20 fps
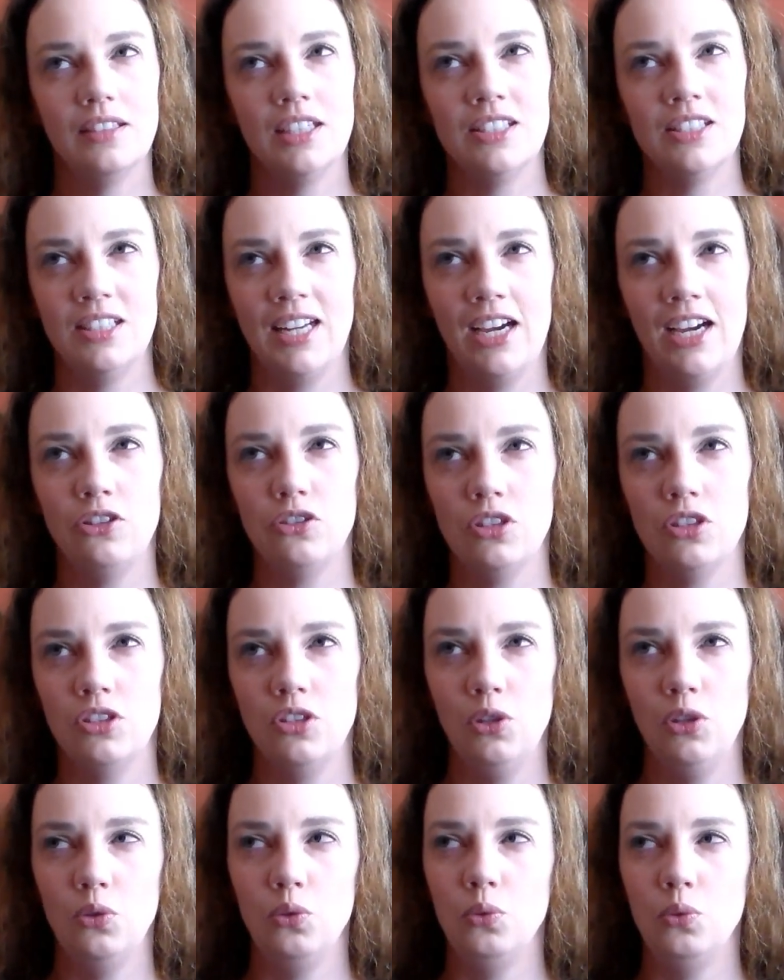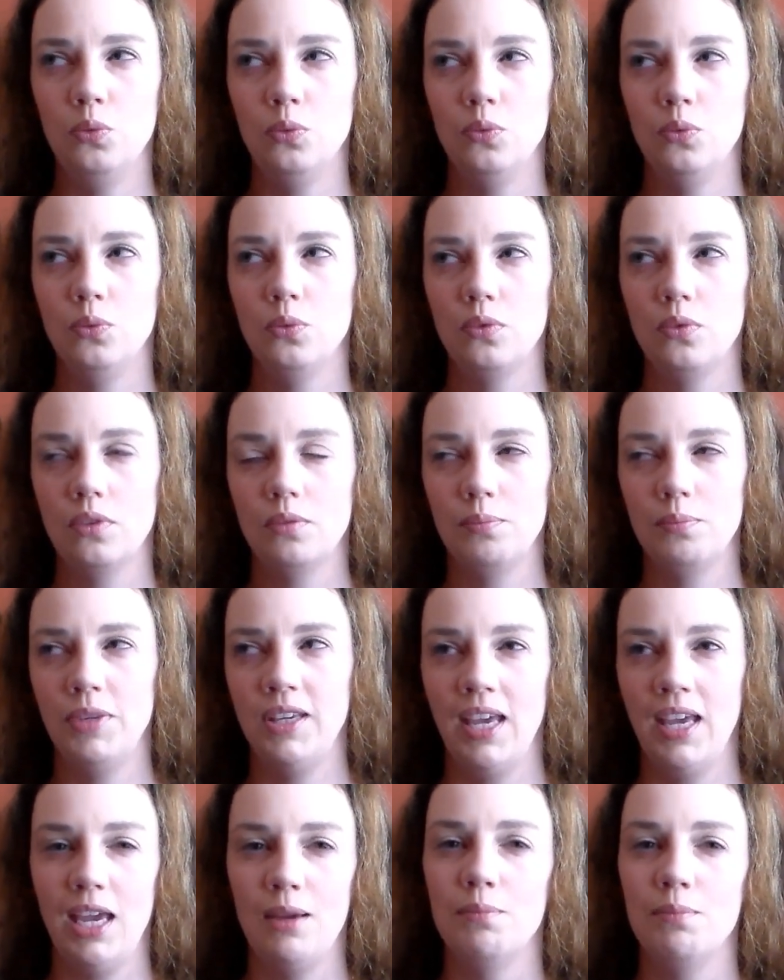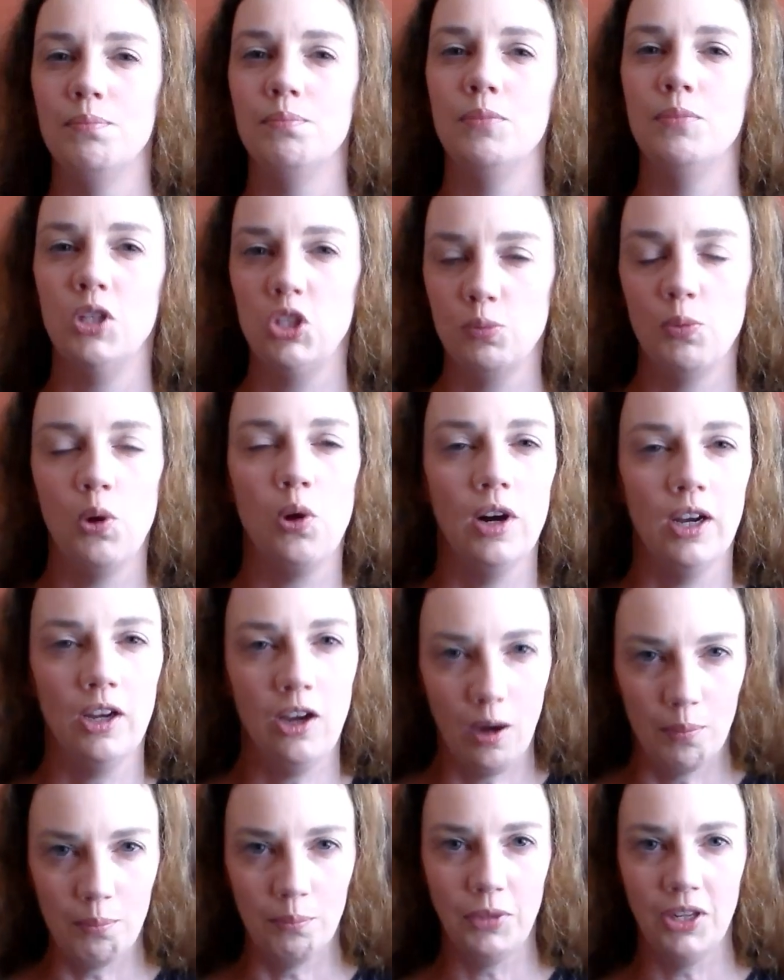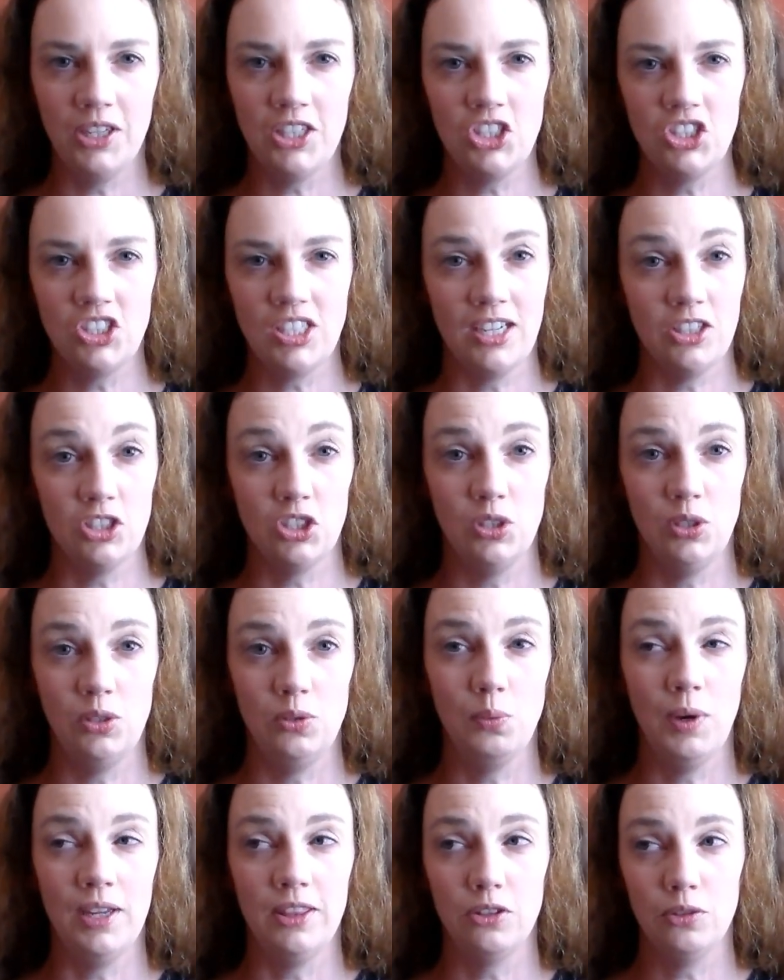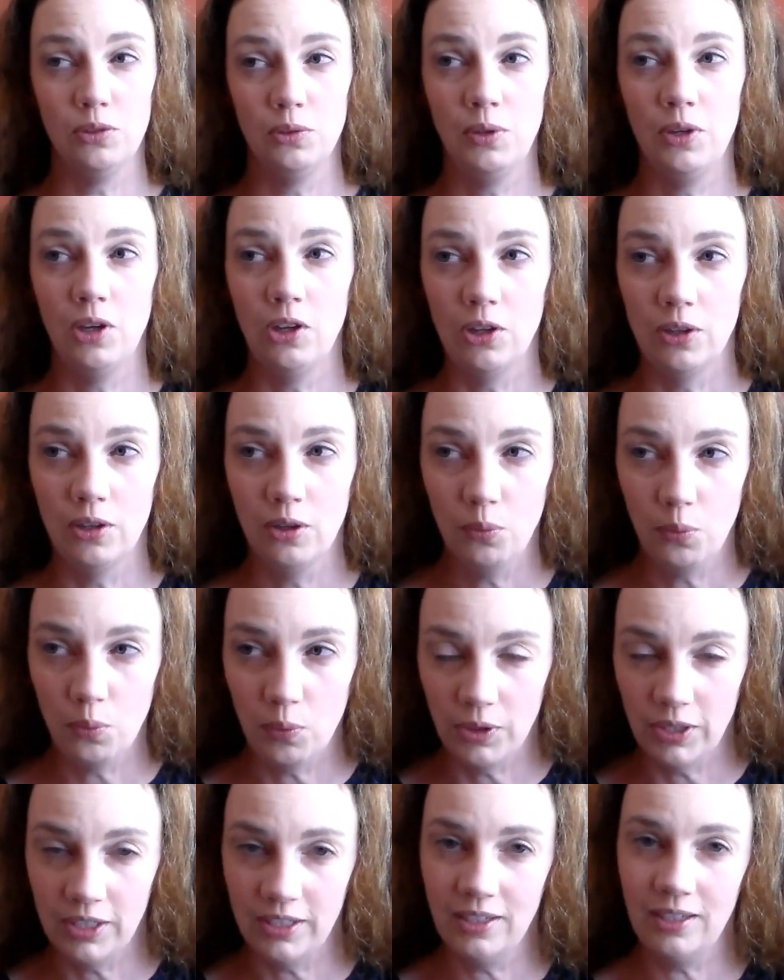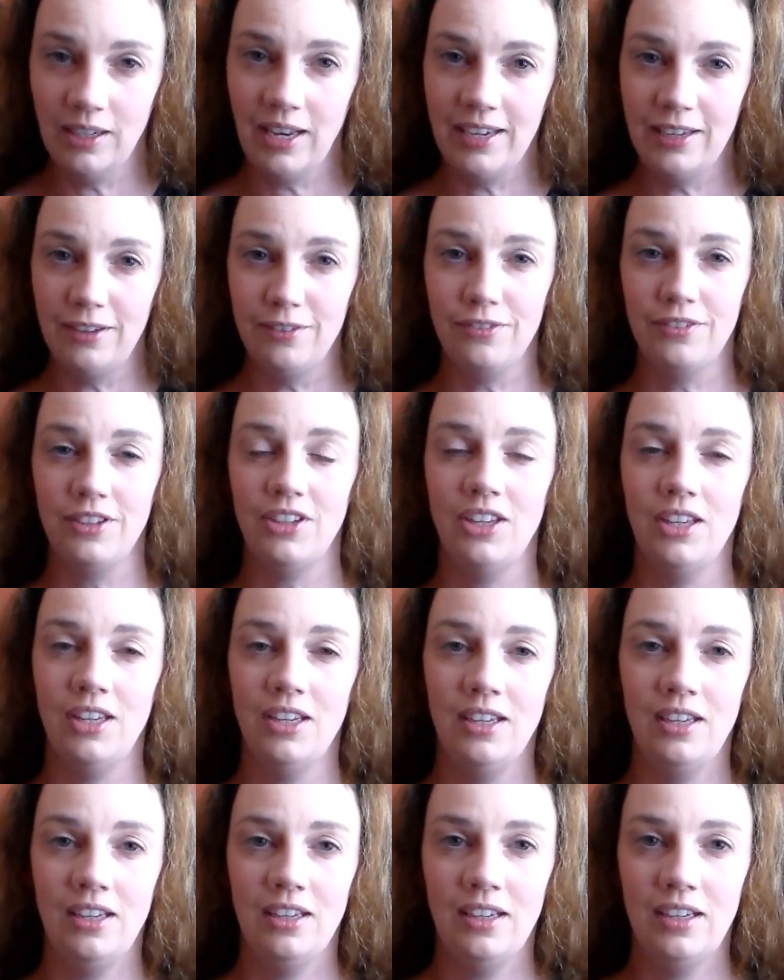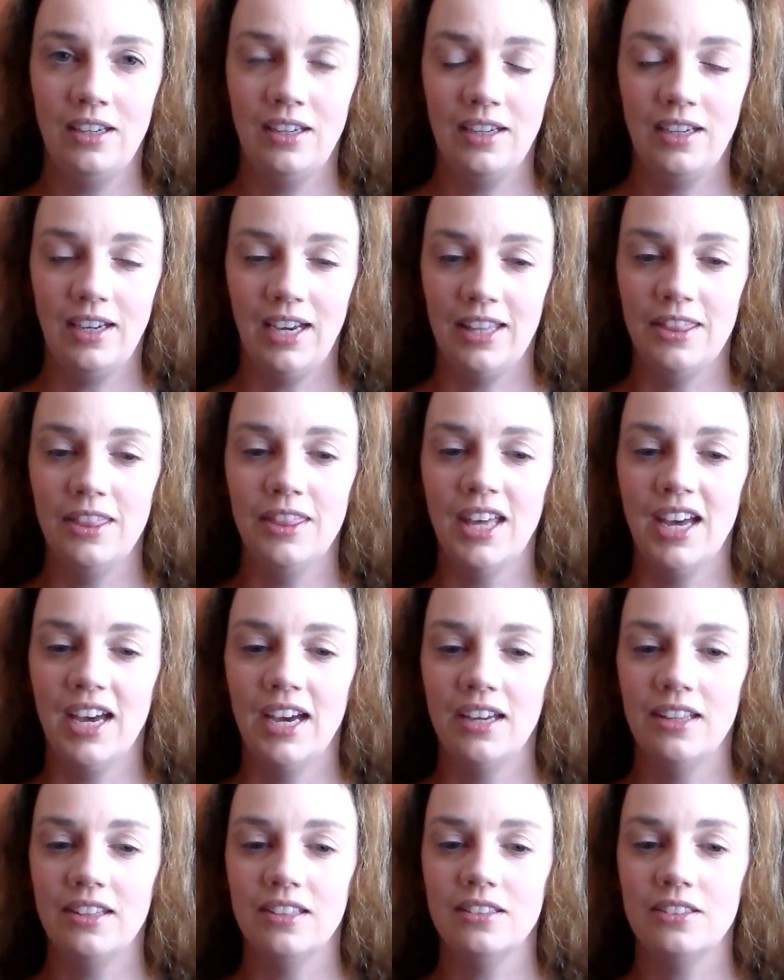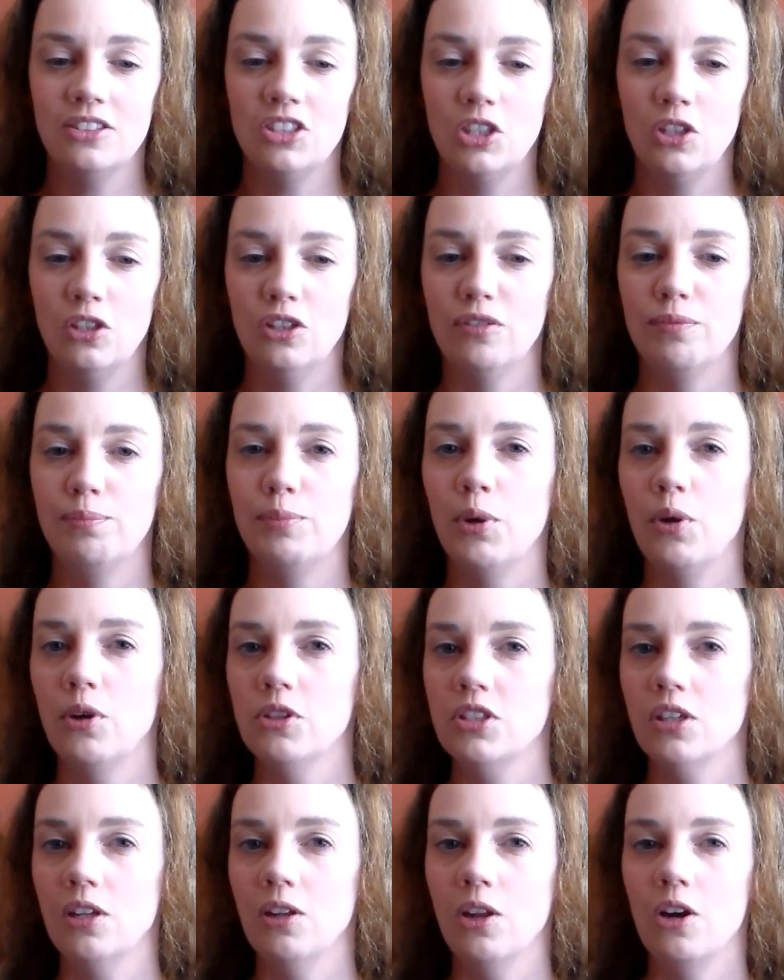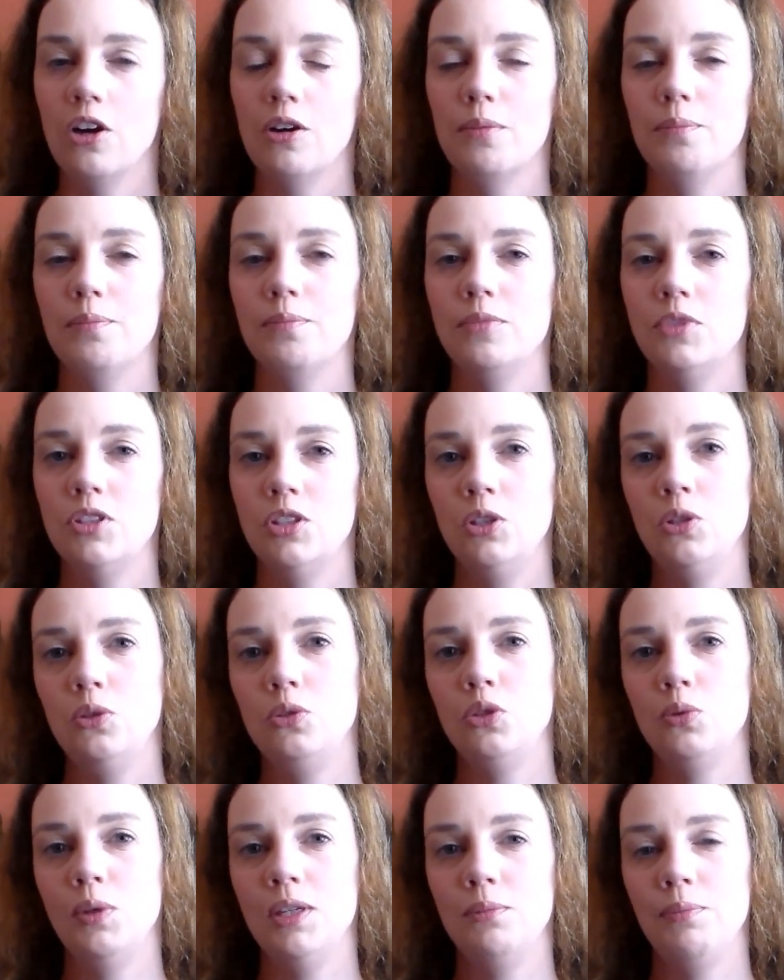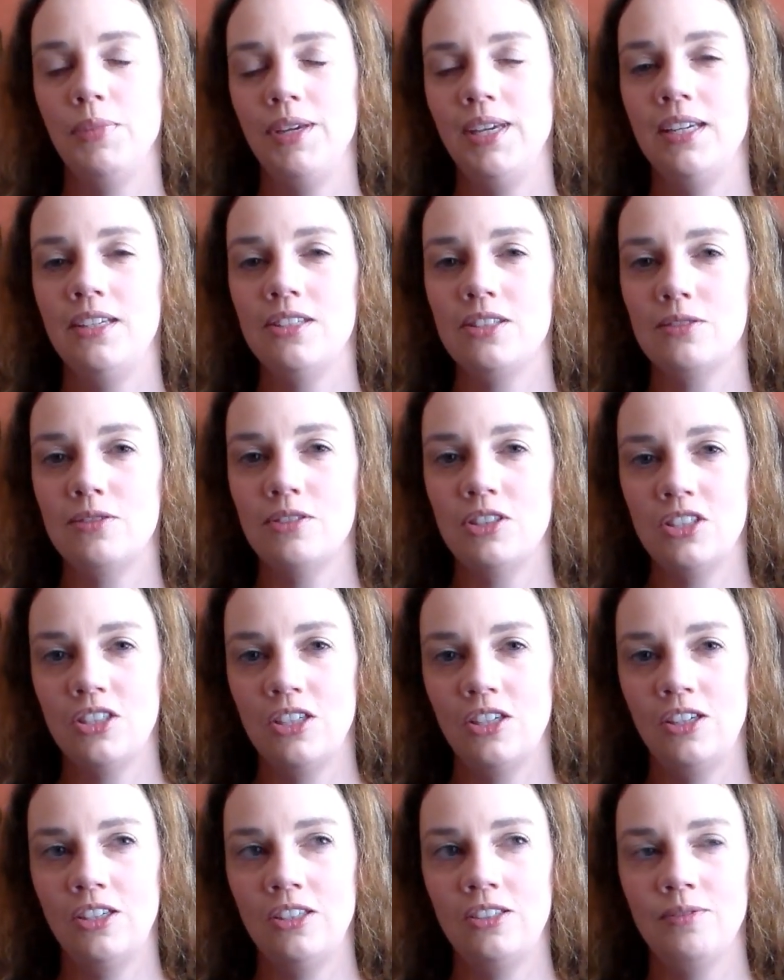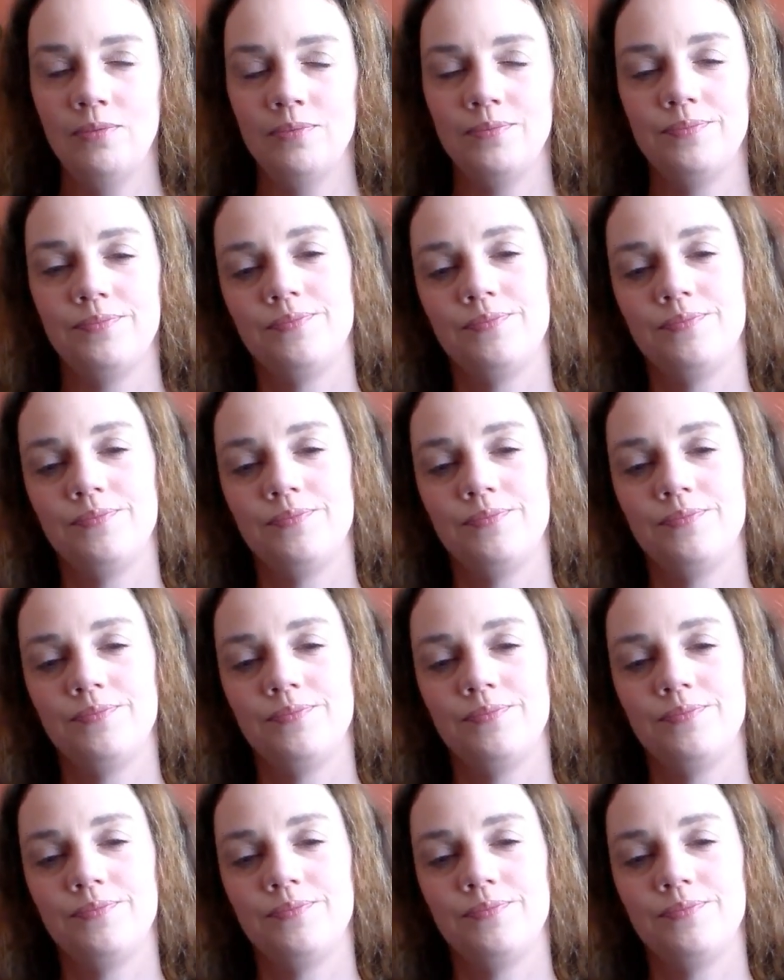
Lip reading: is an actress who became much more accomplished as she went through her working life, and that she could have brought a lot to Twin Peaks The Return.